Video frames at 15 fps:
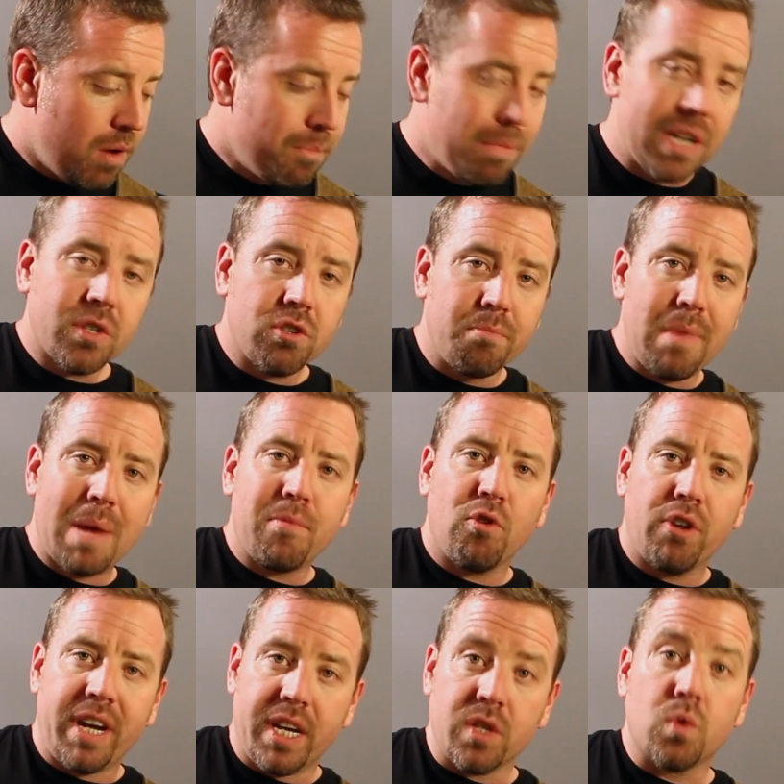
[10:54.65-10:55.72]
muscle
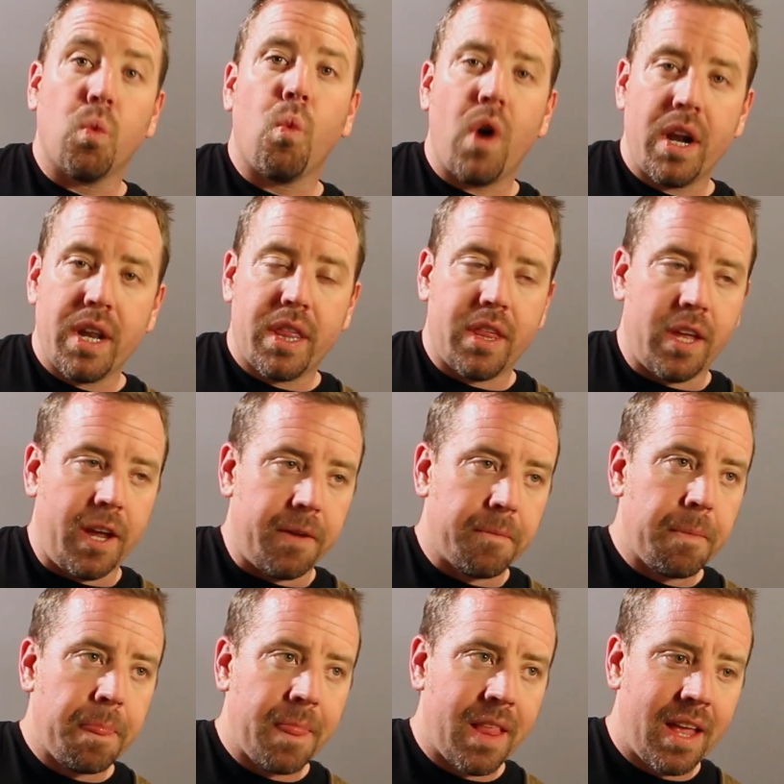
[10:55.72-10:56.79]
memory is one thing.
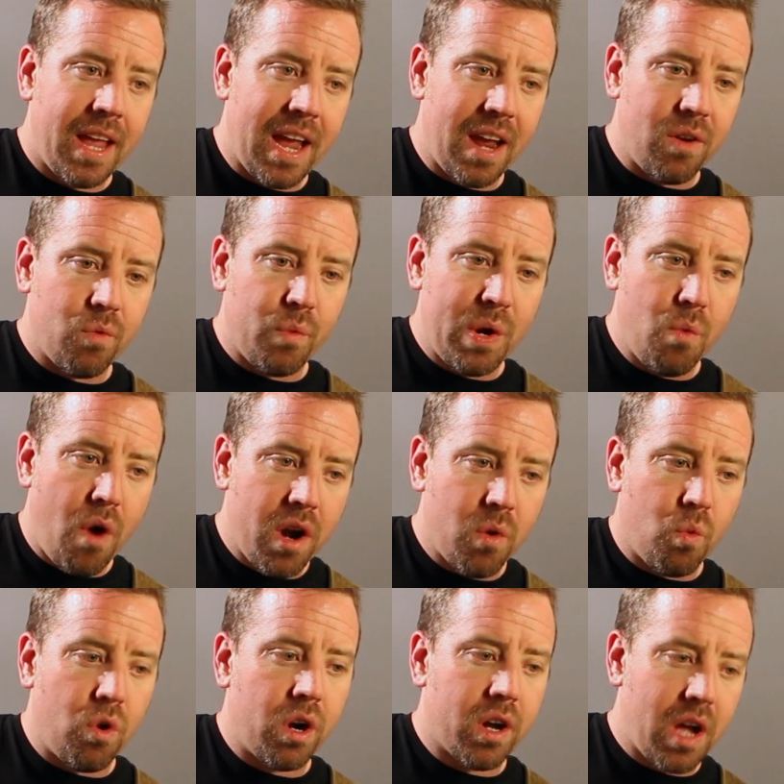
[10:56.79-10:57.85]
And we want to
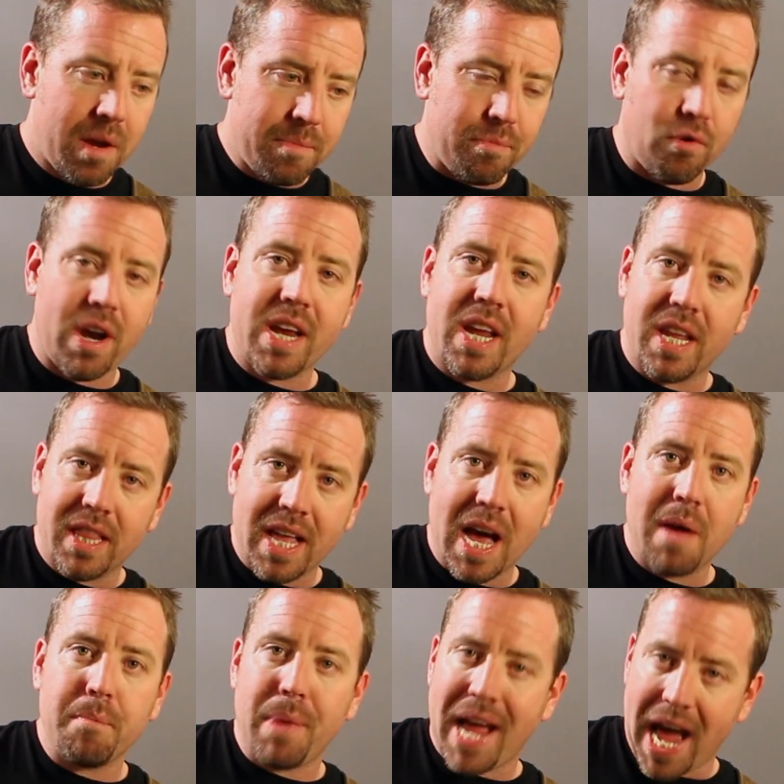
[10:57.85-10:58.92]
work on breaking
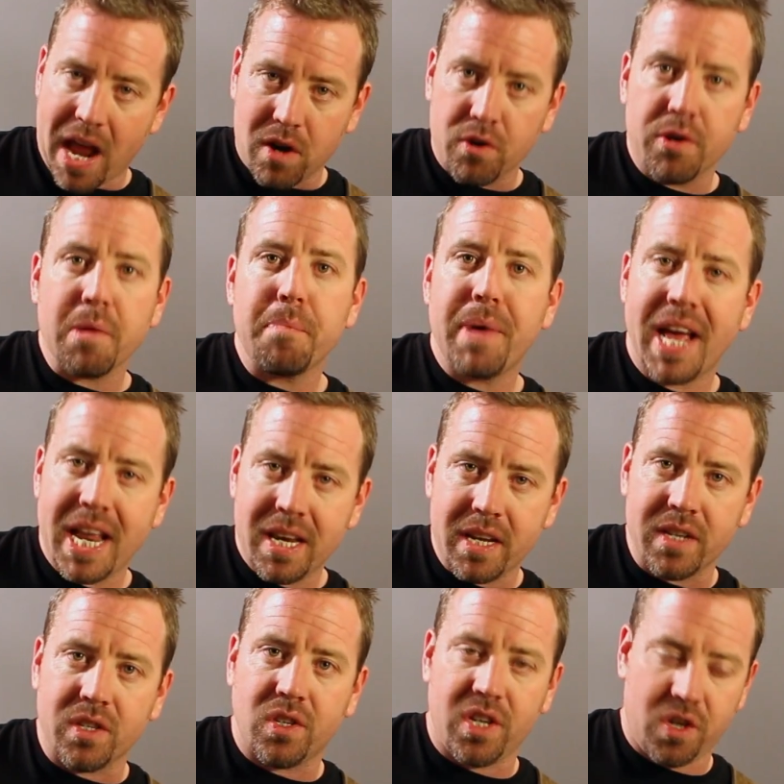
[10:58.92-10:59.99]
that pattern
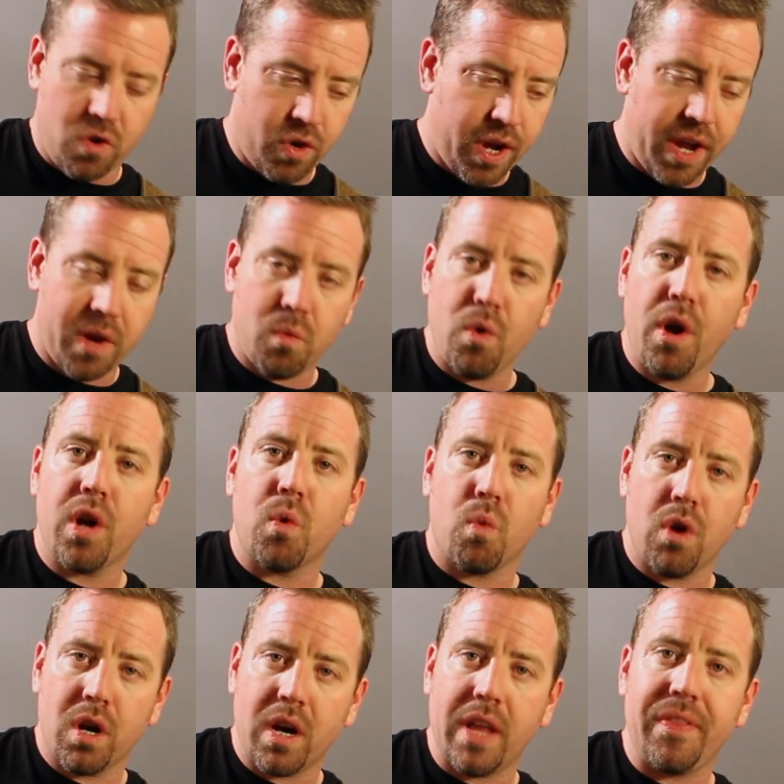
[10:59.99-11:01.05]
dependency, okay? And we're going to
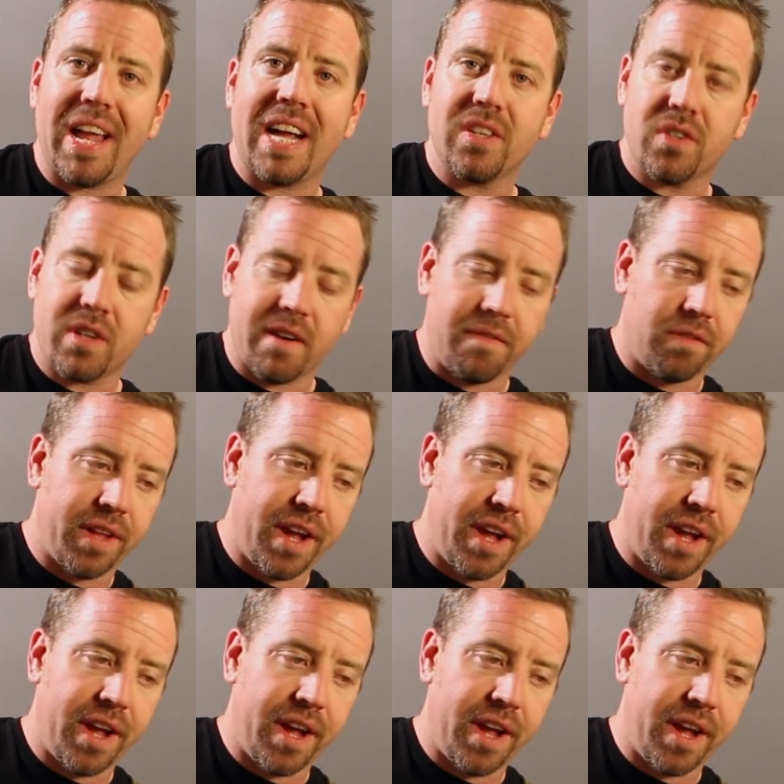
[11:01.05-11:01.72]
work on that stuff